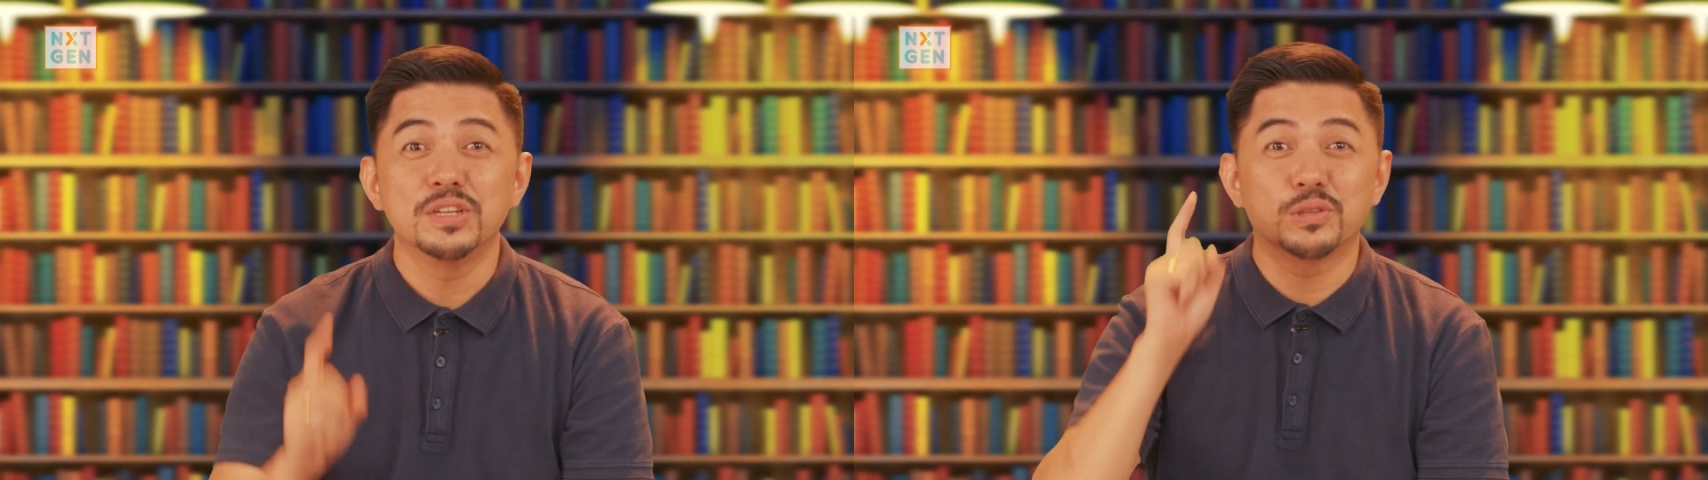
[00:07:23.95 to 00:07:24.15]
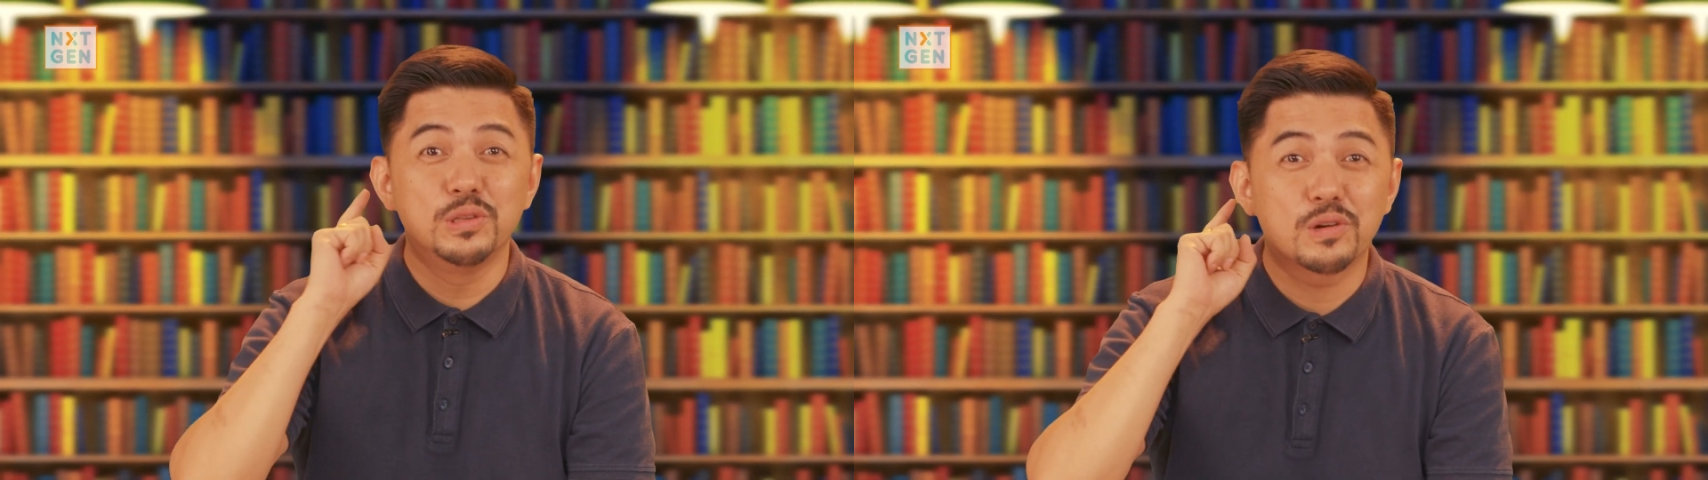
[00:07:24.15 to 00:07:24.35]

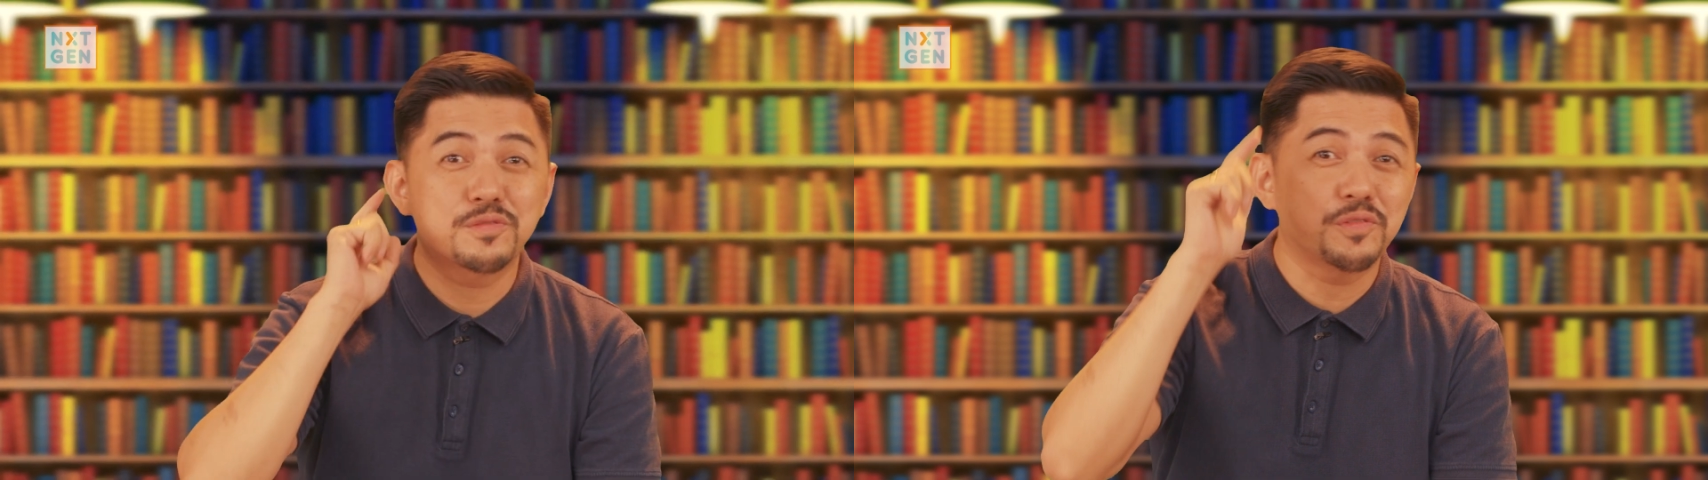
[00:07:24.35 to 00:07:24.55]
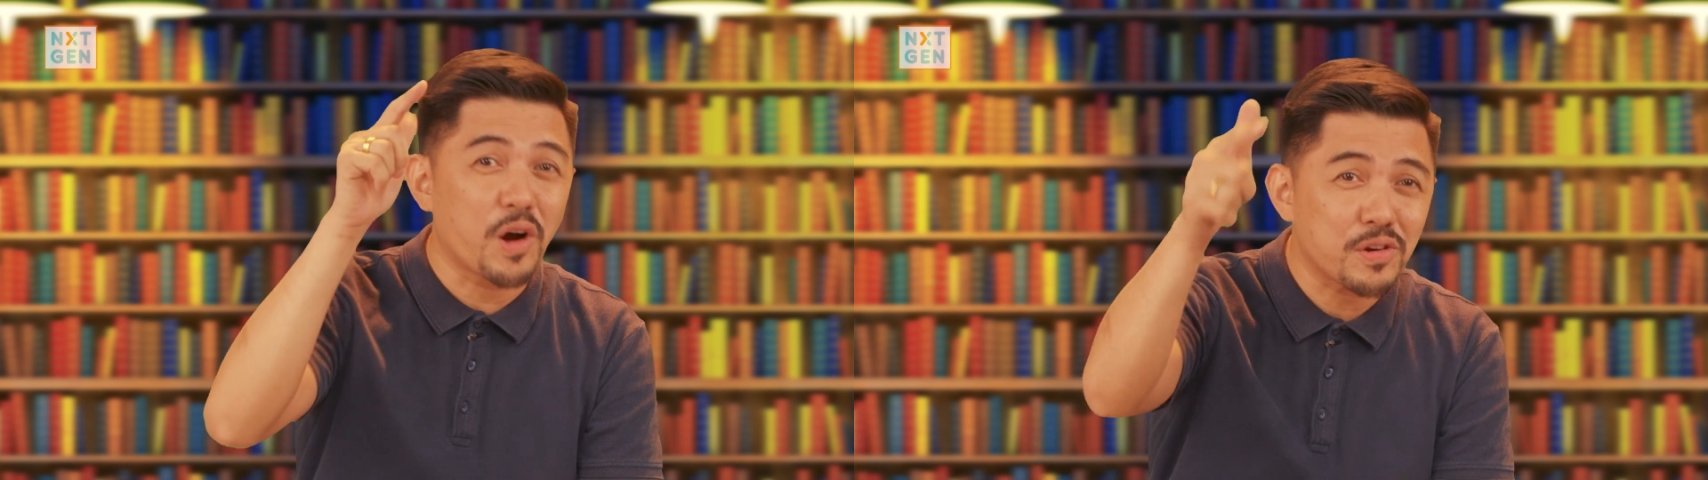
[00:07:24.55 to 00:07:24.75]
to look
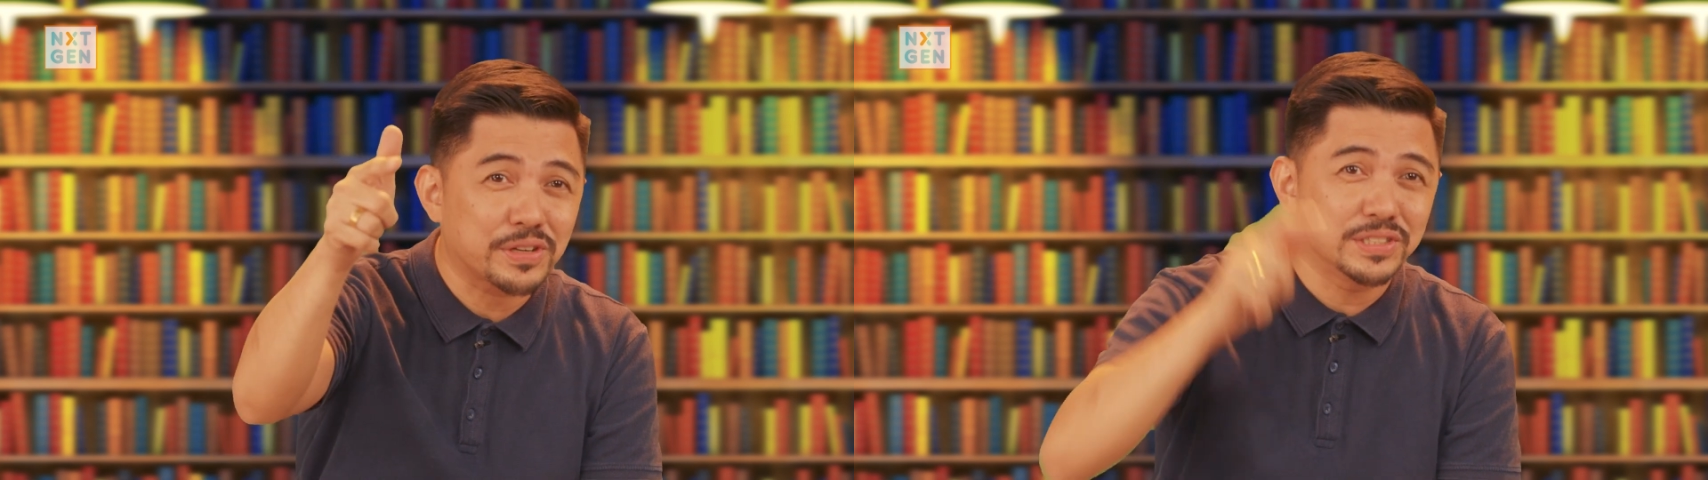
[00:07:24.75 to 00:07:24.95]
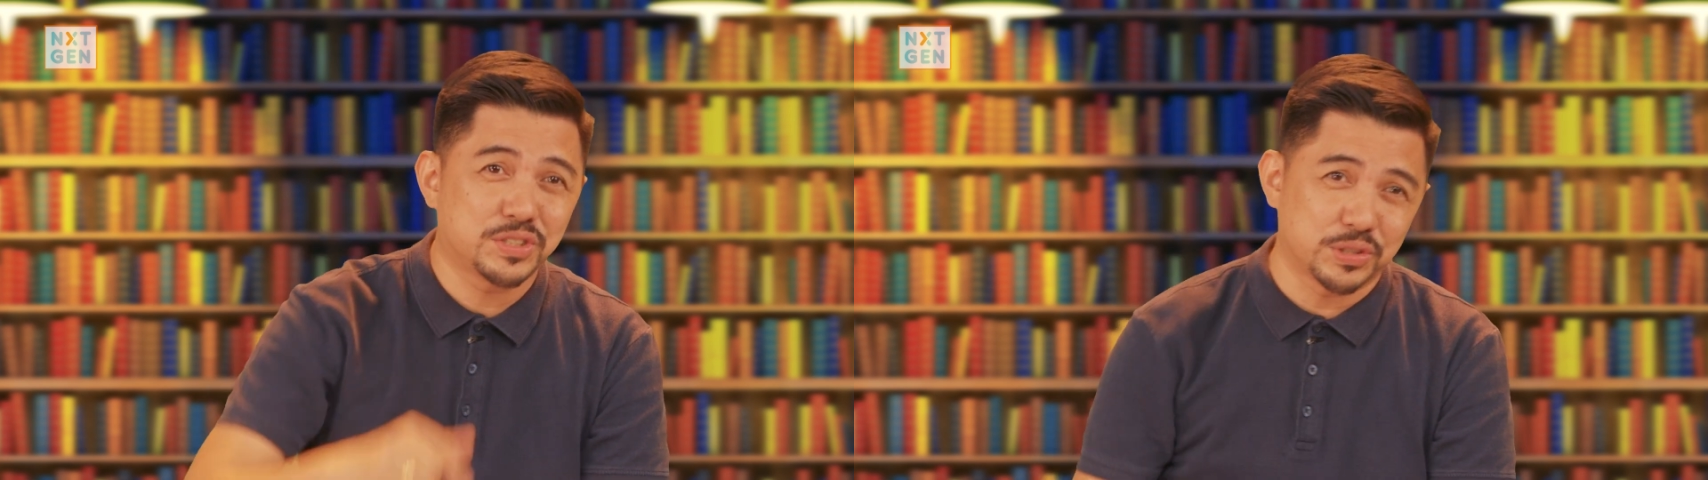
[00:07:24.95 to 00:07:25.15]

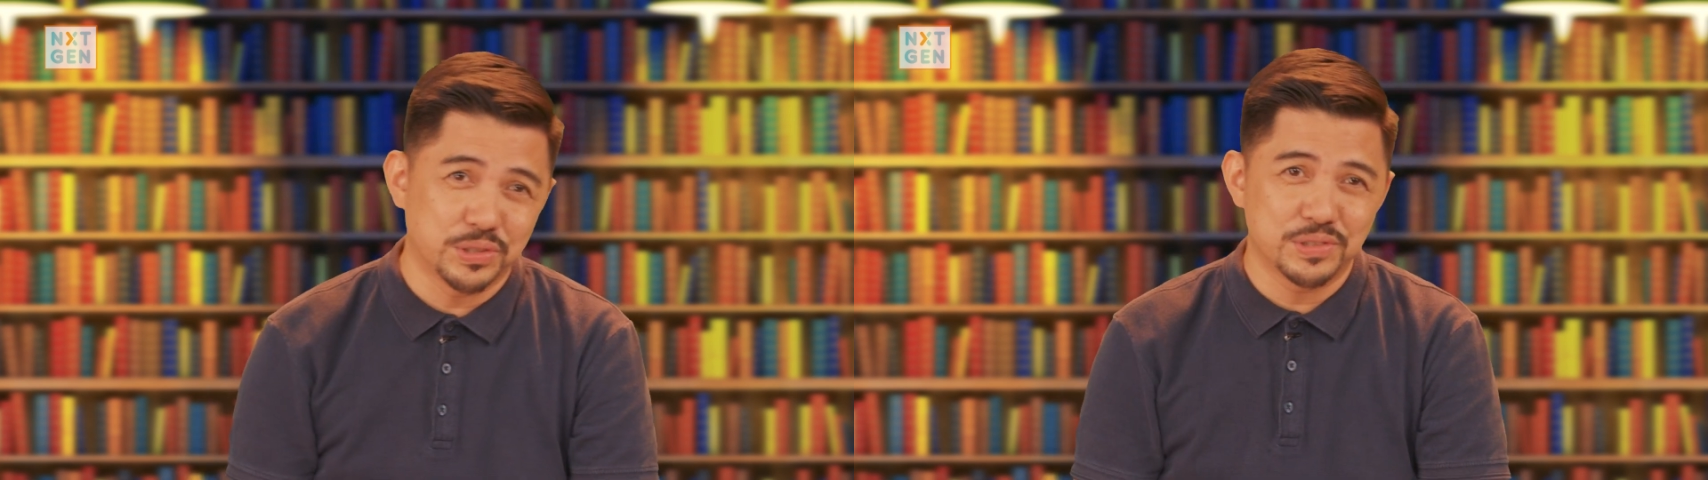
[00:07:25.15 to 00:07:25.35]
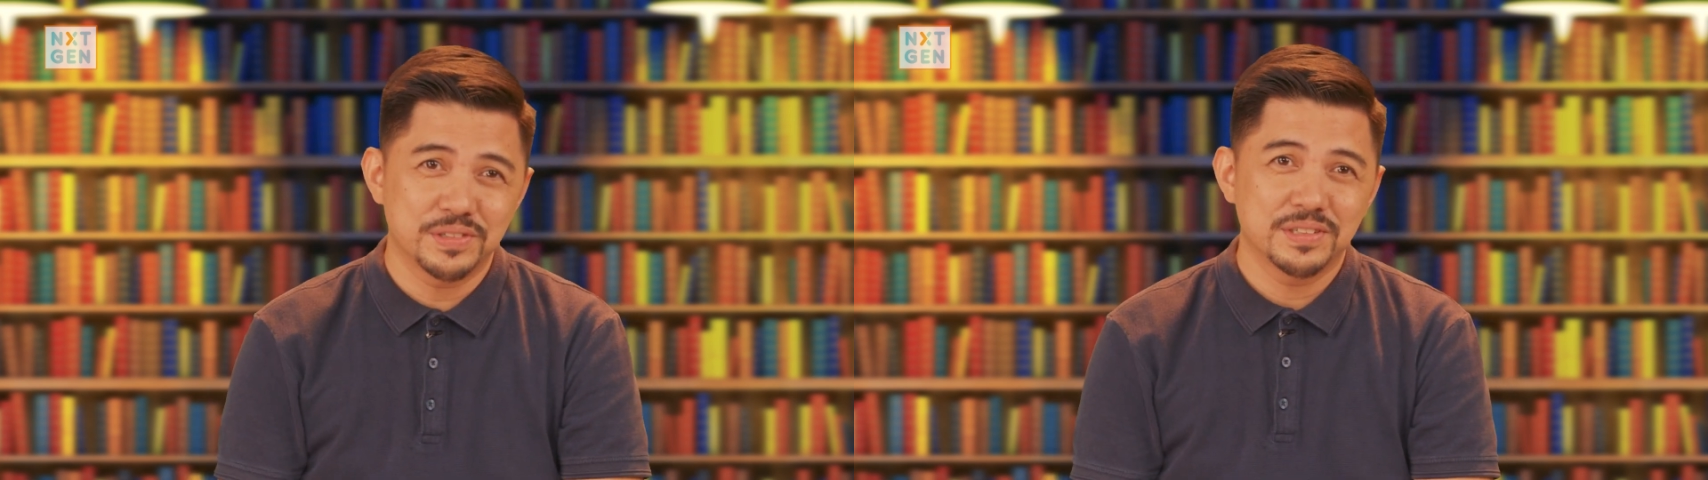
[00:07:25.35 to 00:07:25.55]
forward
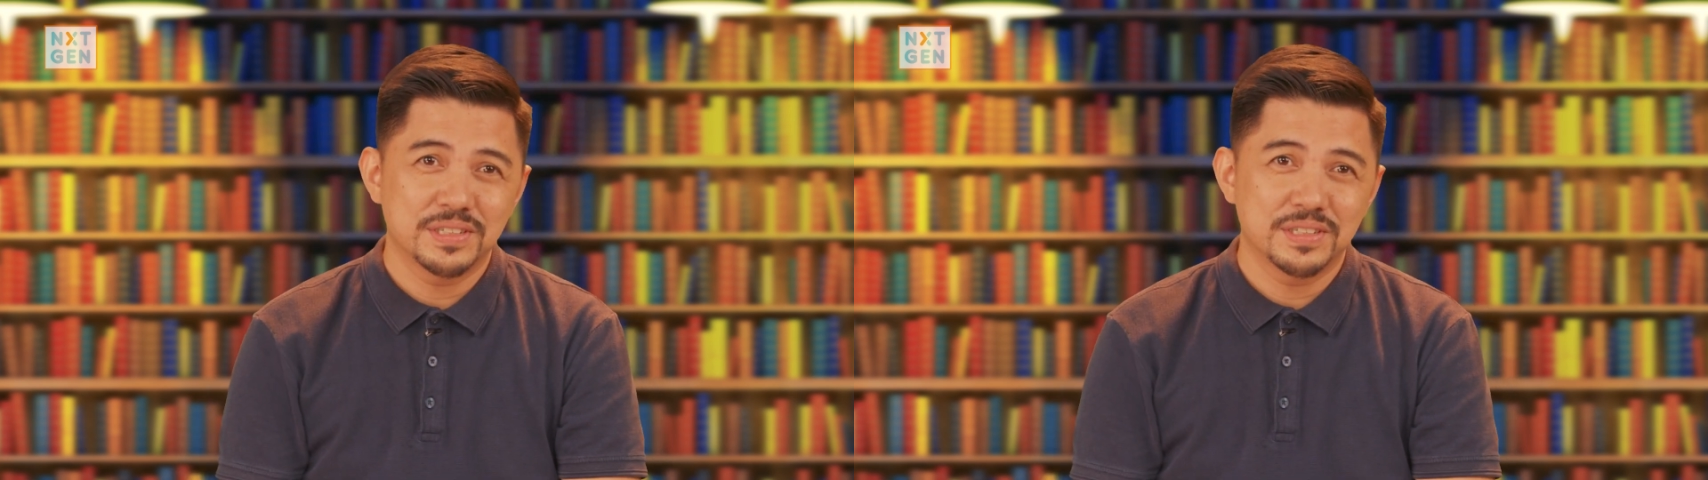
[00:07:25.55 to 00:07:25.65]
to,